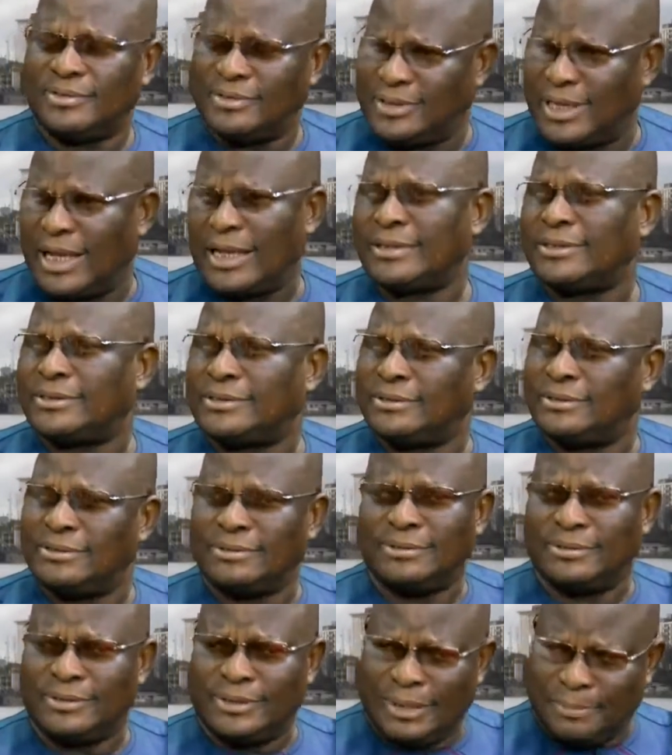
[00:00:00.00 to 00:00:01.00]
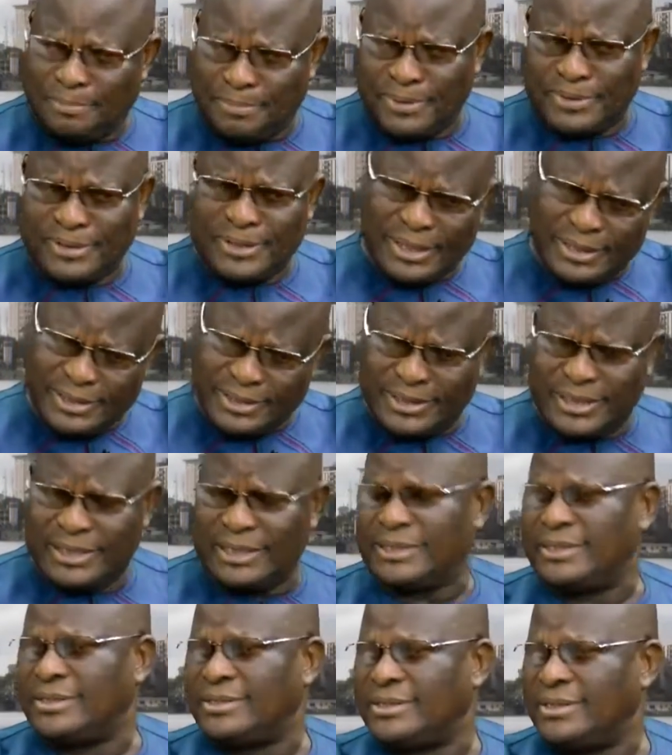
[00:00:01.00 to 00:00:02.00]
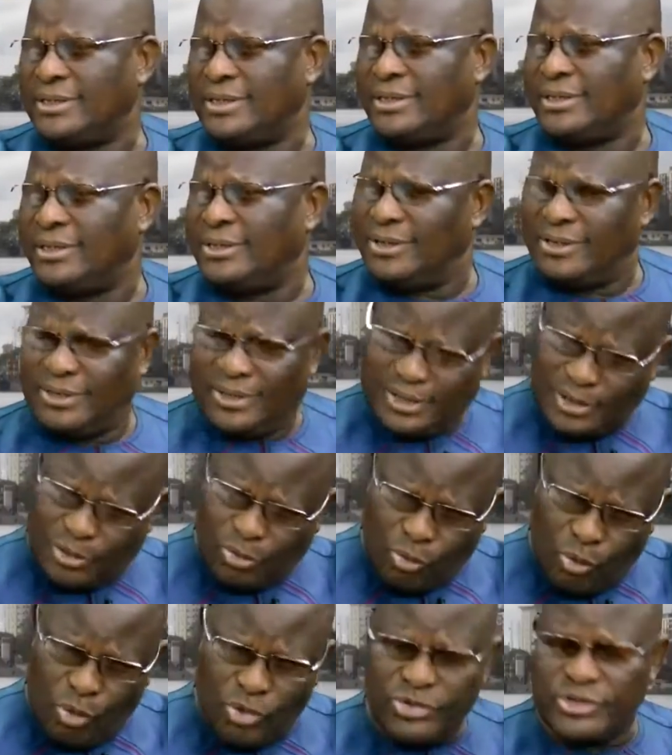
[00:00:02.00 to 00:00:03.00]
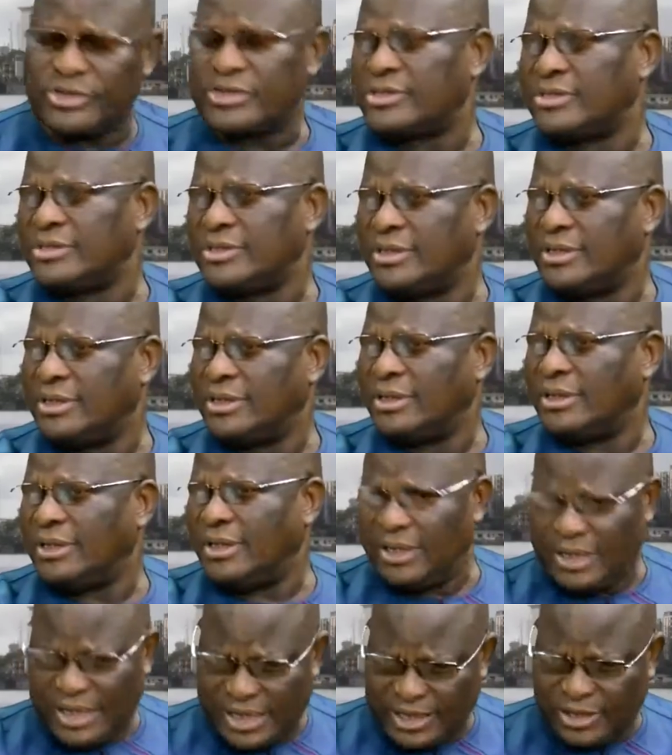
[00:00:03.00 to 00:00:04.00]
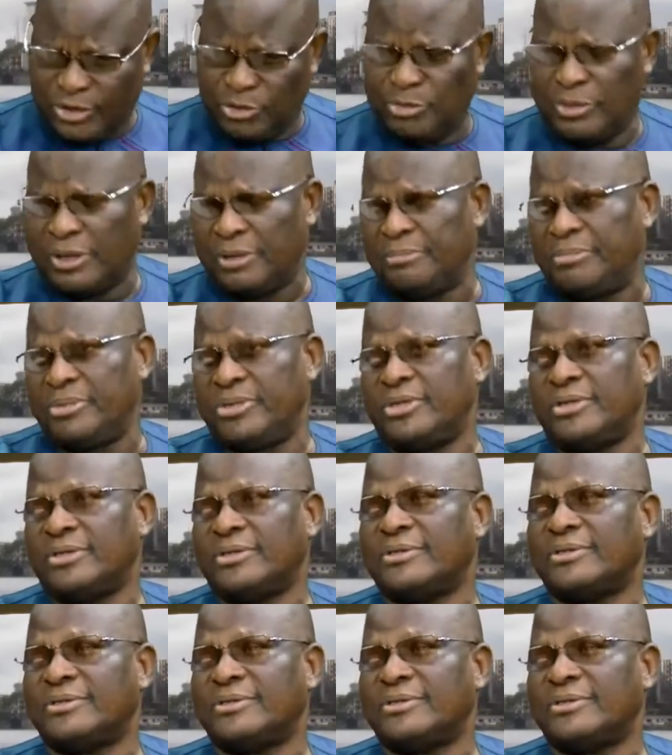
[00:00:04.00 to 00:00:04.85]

that represented the worst in any human being.